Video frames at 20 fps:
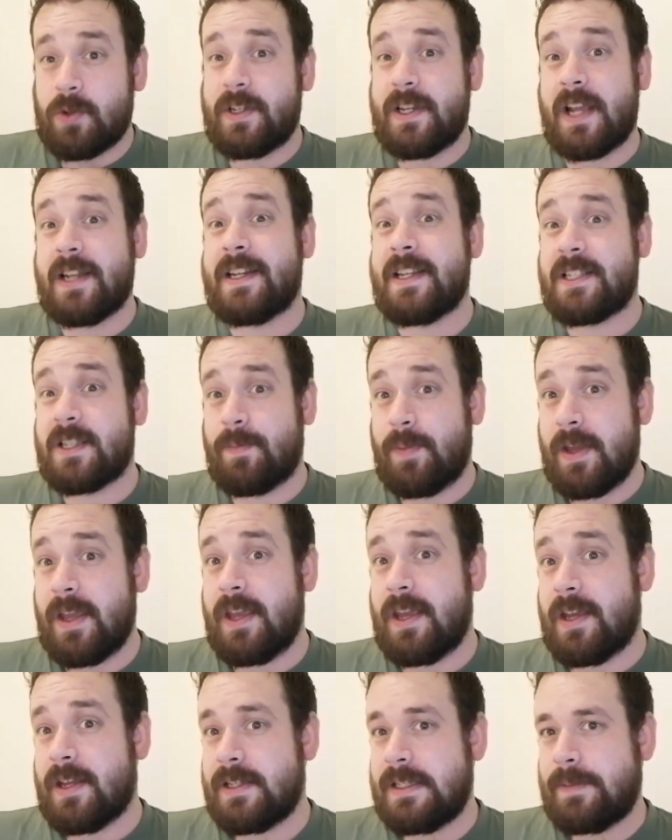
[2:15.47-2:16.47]
or
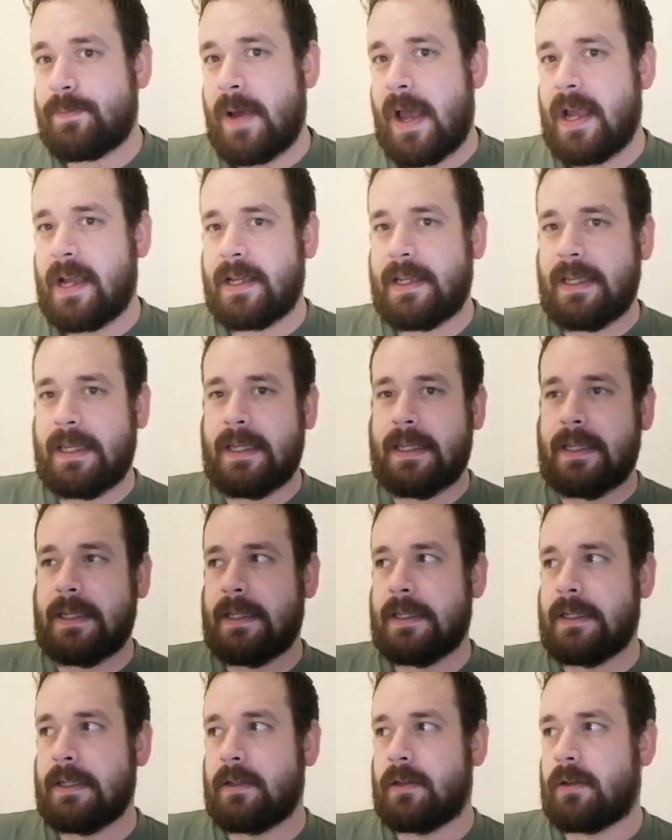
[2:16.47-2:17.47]
disappeared back
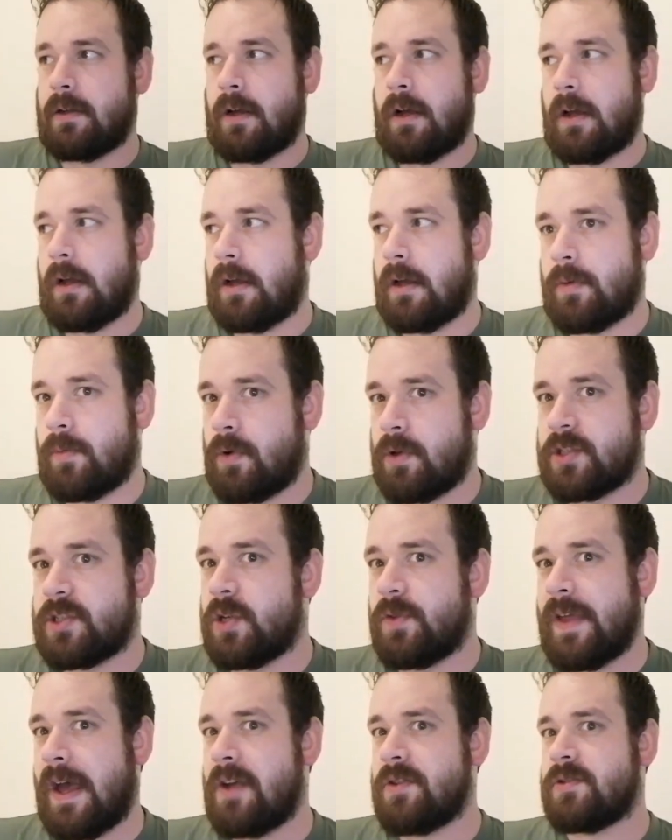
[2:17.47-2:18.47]
in
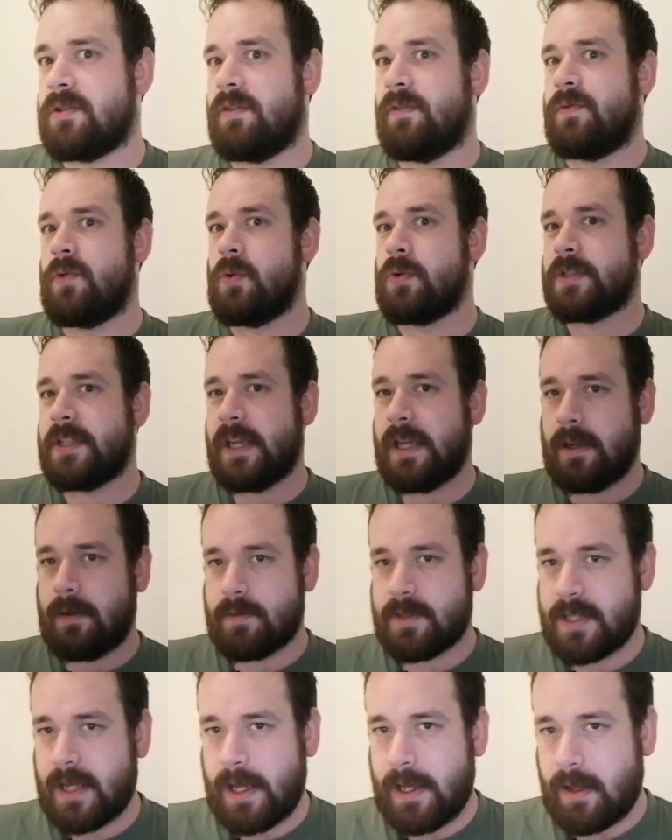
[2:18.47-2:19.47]

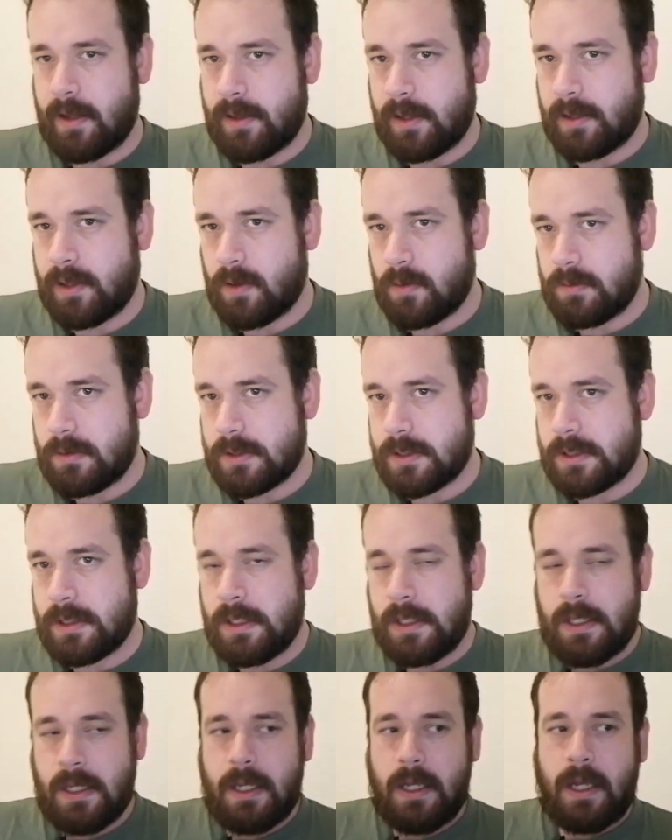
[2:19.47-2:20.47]
2014, say, I think it
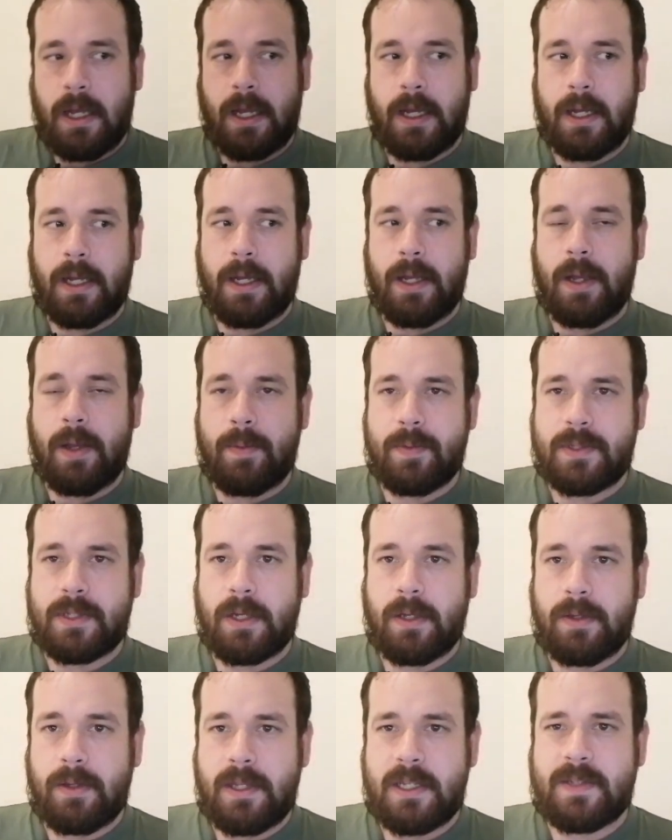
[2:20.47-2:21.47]
was.
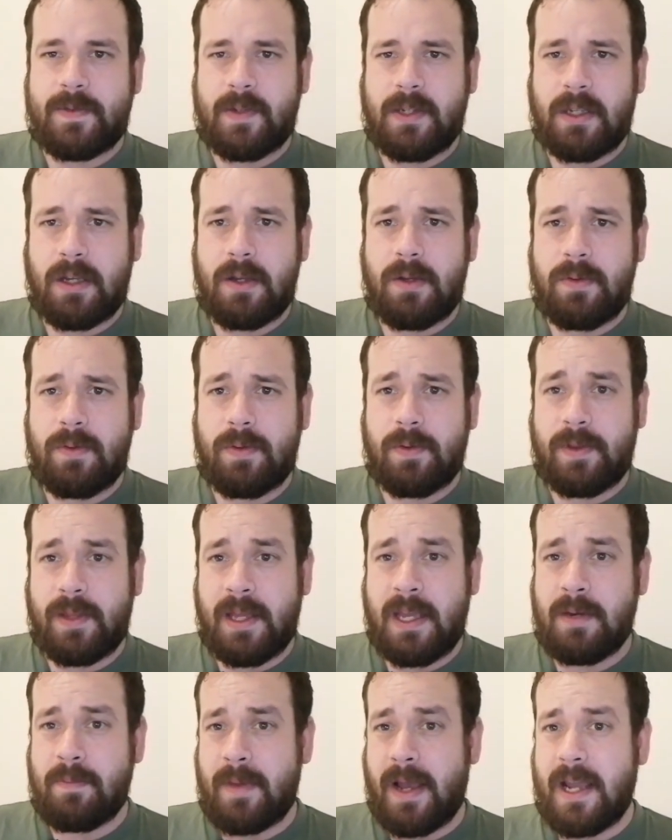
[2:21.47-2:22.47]
So this video
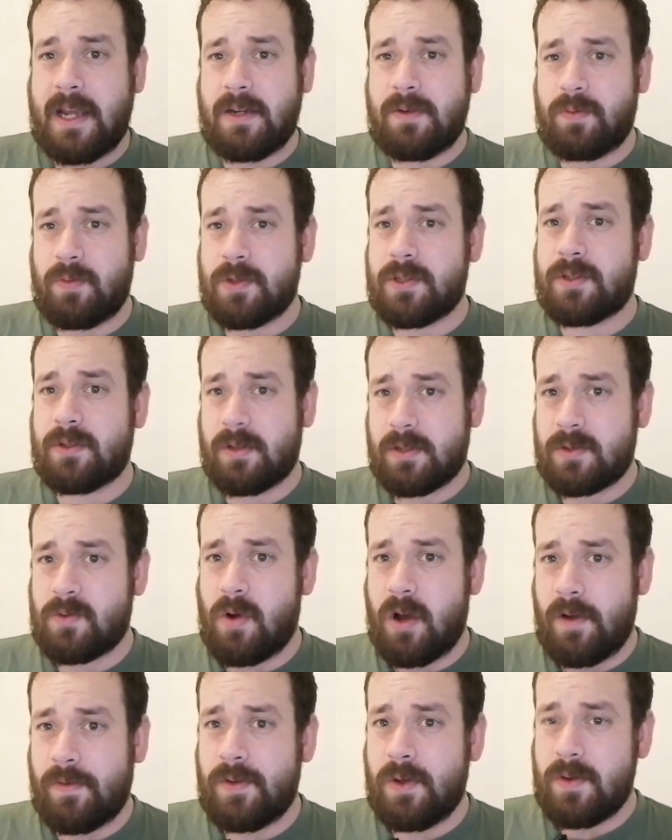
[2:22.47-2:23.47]
that he made was
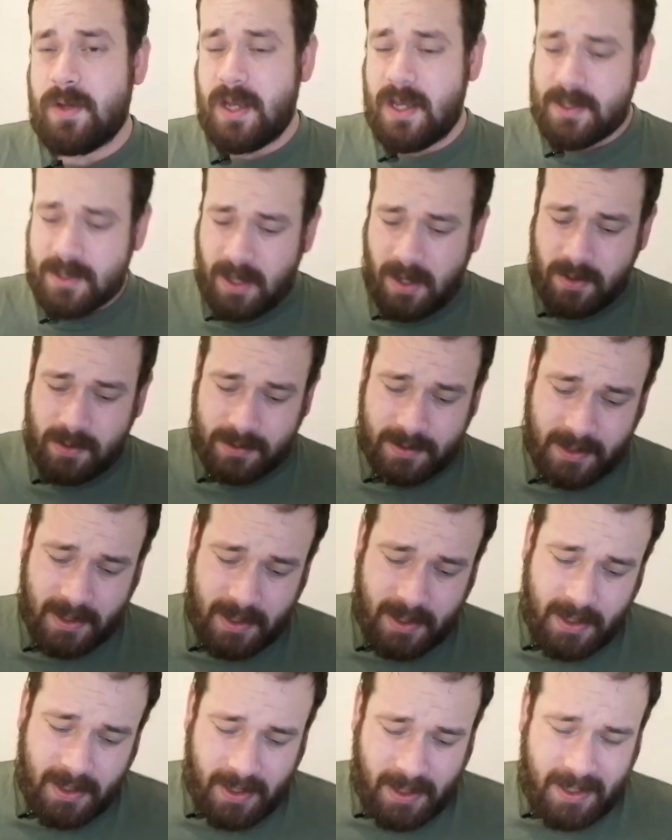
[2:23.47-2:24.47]
quite a few years old.
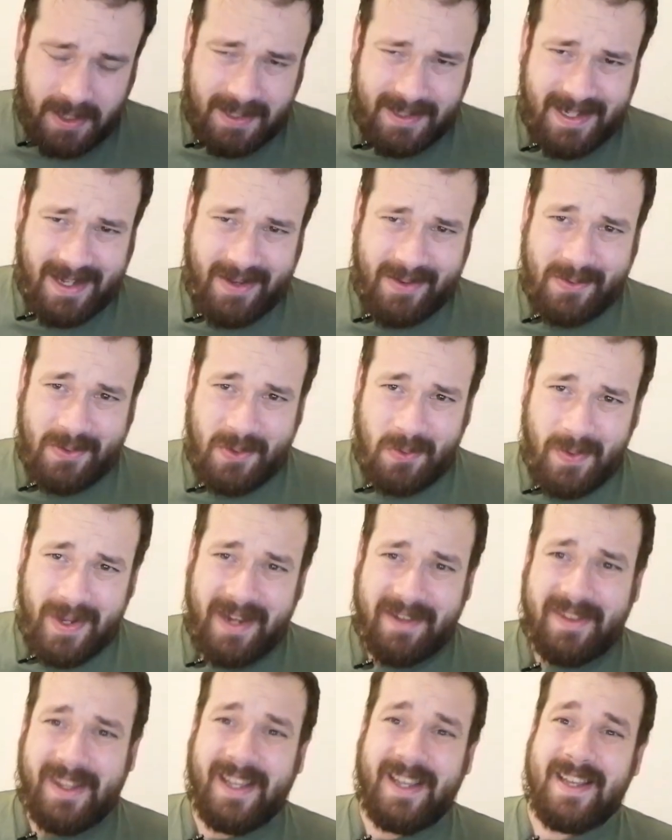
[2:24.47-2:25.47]
Now, the
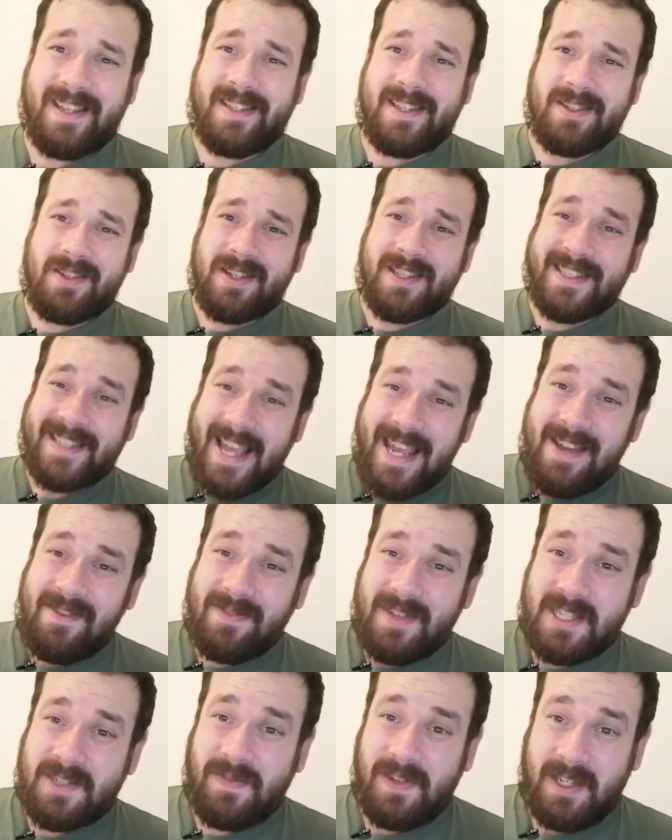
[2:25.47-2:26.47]
weird thing is I
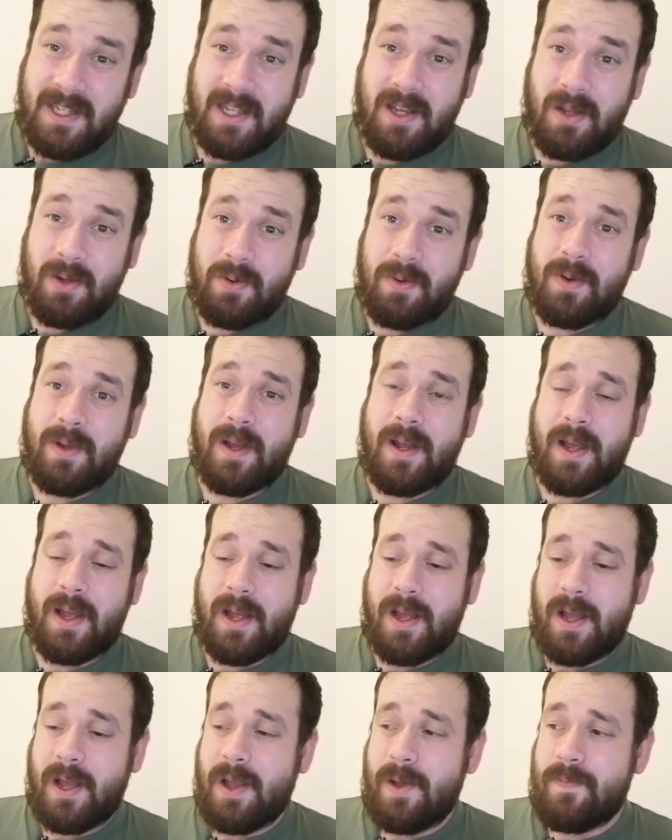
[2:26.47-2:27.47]
saved this video
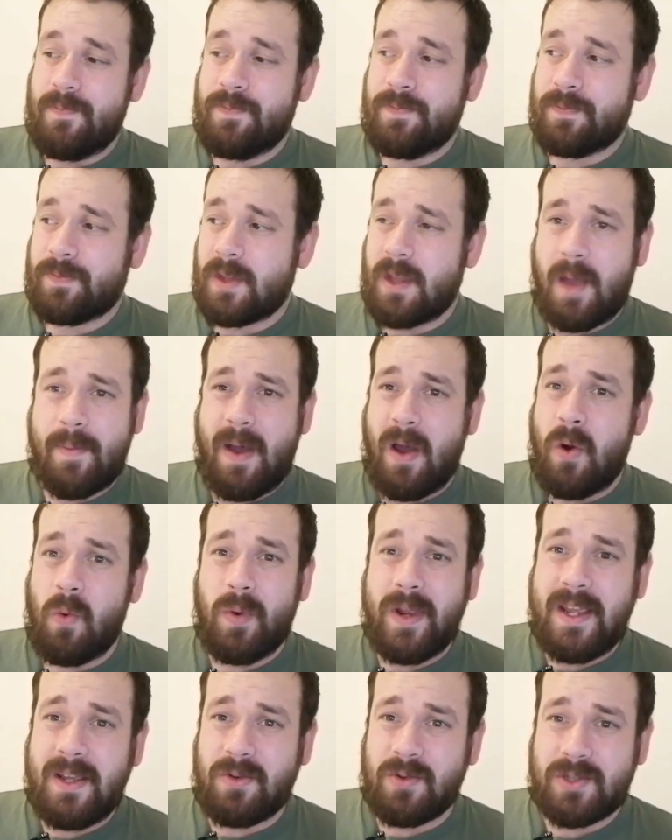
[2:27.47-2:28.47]
about a
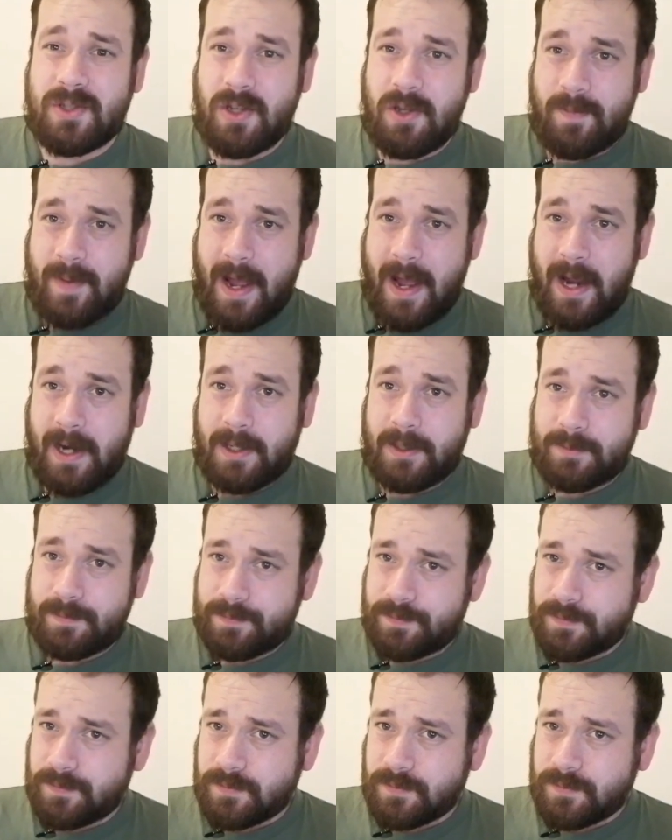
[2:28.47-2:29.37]
week or two back,